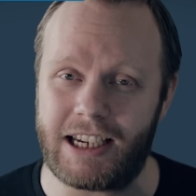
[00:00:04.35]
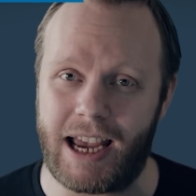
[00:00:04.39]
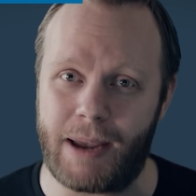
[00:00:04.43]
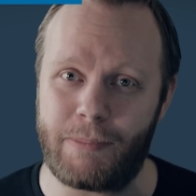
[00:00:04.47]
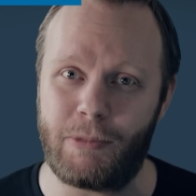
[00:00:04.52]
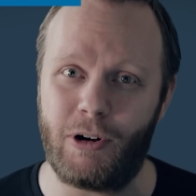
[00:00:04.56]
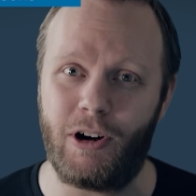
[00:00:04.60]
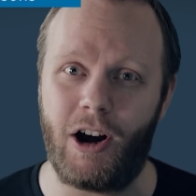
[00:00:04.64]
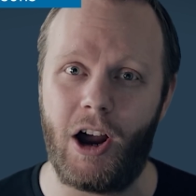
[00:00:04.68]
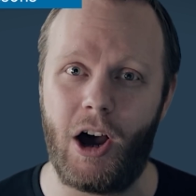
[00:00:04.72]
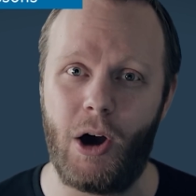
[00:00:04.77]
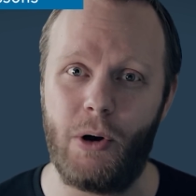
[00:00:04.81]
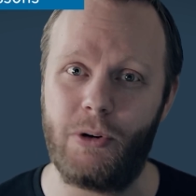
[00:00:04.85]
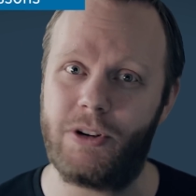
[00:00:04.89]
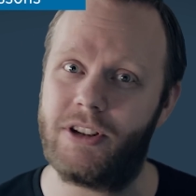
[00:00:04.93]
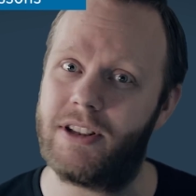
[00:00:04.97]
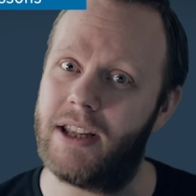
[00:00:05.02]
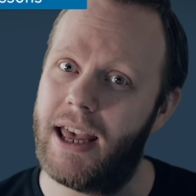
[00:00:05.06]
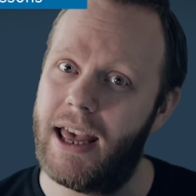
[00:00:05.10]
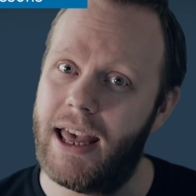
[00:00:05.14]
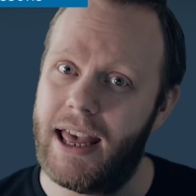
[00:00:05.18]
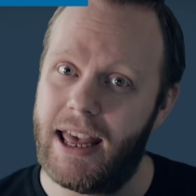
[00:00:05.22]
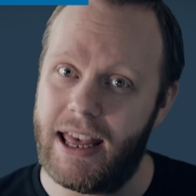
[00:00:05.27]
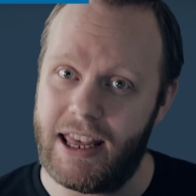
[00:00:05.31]
I'm your host,
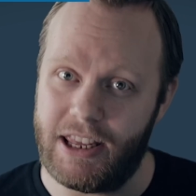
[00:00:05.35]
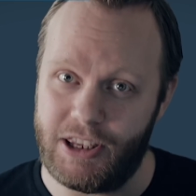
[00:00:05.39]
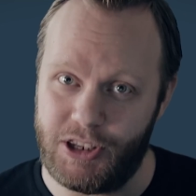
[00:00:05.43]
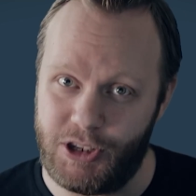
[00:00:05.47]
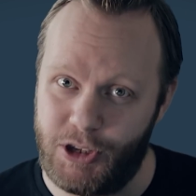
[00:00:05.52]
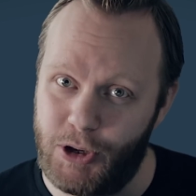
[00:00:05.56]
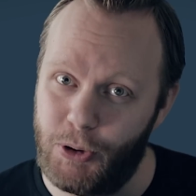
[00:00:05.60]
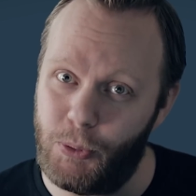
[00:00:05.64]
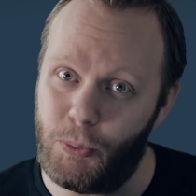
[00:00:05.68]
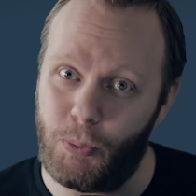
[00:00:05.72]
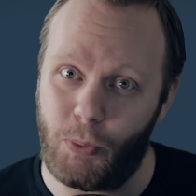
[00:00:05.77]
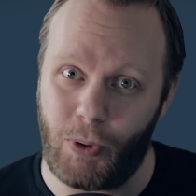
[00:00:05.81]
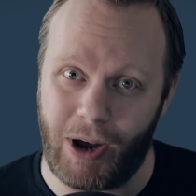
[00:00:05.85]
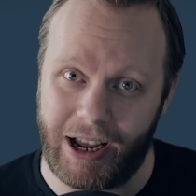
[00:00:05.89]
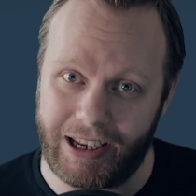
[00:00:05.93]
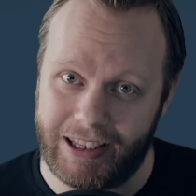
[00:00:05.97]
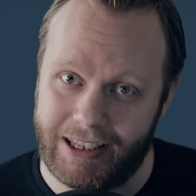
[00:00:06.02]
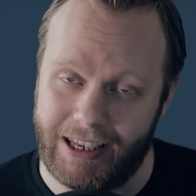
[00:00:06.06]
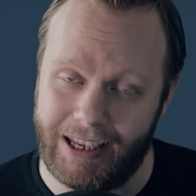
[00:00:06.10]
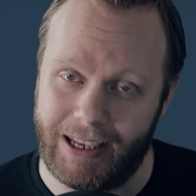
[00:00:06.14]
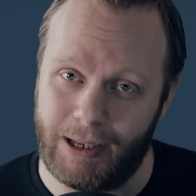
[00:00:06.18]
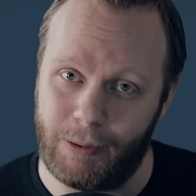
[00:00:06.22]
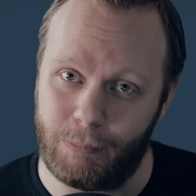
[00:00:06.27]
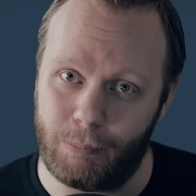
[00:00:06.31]

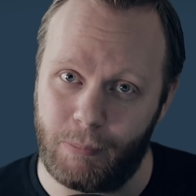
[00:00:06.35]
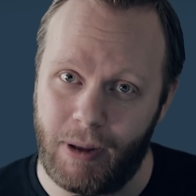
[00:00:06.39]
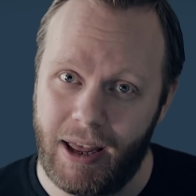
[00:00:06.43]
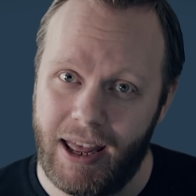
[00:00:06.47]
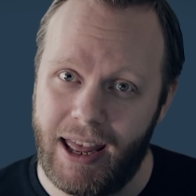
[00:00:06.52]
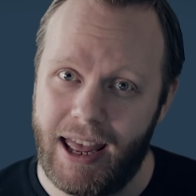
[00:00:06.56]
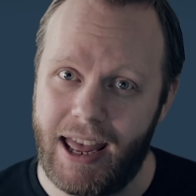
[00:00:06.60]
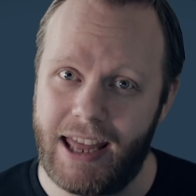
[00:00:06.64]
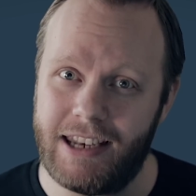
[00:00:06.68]
JOAKIM,